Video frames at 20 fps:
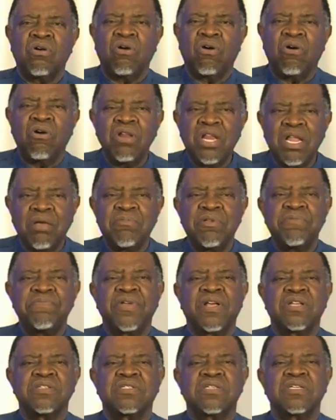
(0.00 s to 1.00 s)
All
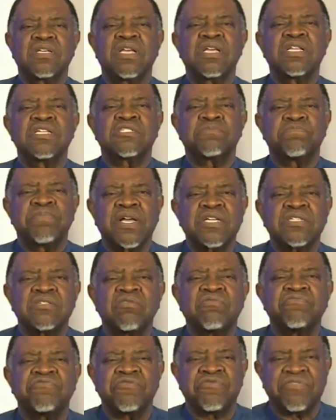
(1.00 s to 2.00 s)
Namibians,
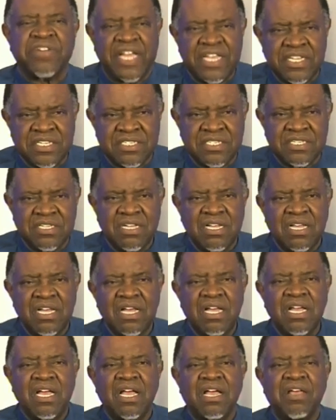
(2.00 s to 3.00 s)
irrespective of race,
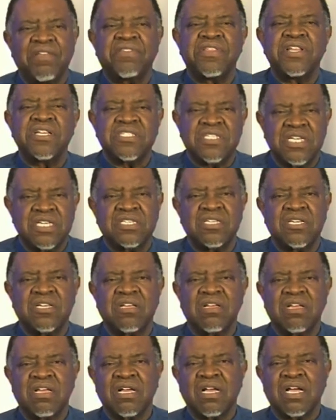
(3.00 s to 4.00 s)
ethnicity,
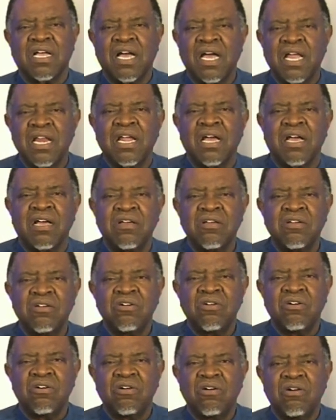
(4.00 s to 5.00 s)
color,
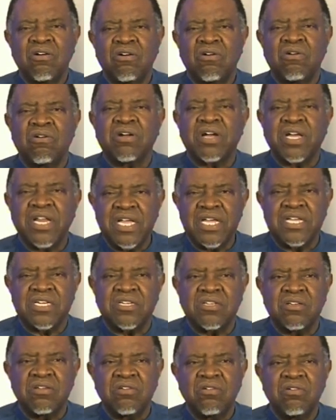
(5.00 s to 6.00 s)
or
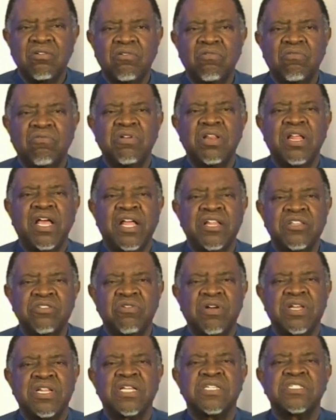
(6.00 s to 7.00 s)
creed, will
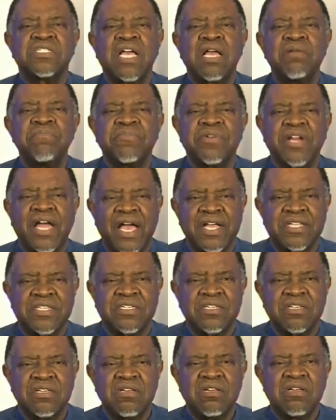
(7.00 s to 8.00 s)
enjoy the same
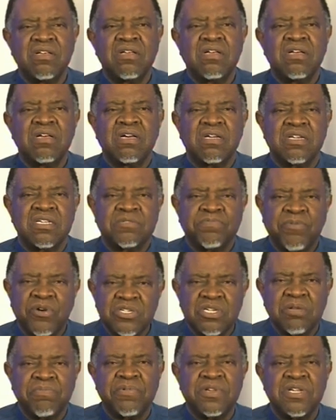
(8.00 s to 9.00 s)
rights,
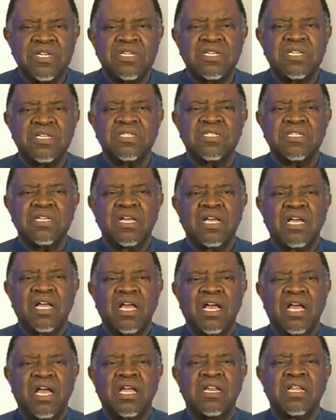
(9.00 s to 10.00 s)
responsibilities,
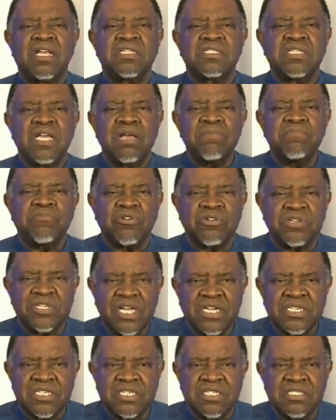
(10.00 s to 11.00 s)
and the same
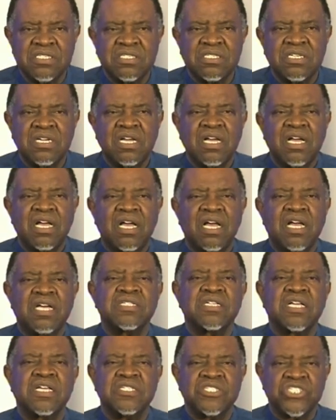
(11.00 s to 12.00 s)
protection
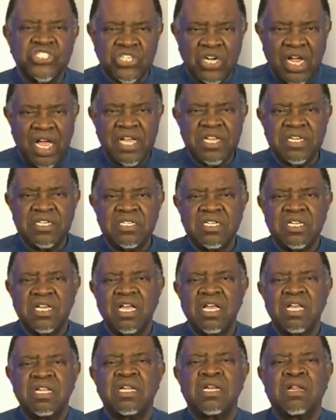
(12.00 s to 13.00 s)
as enshrined
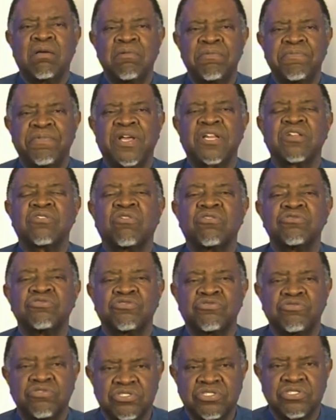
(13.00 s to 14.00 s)
in the Namibian
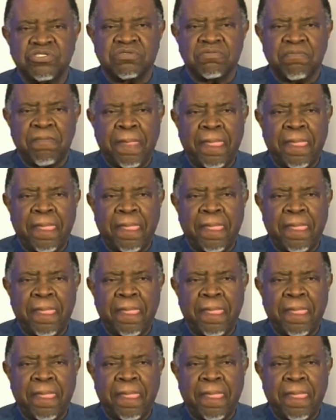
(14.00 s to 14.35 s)
Constitution.